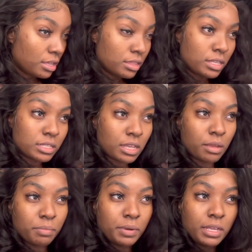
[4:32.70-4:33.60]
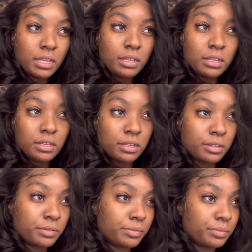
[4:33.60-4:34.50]
this company,
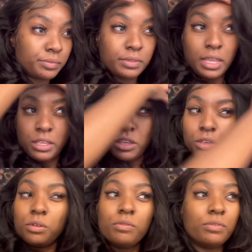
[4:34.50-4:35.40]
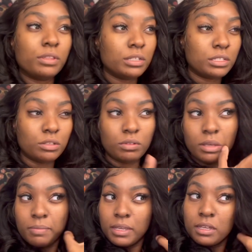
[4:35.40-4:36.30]
thank you for this unit
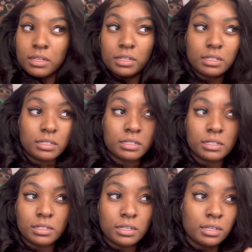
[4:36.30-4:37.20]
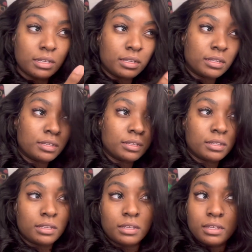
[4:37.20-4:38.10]
because
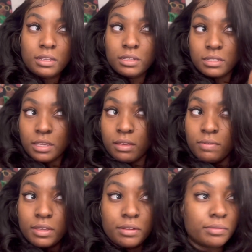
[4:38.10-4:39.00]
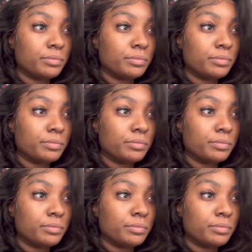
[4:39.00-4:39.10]
it is giving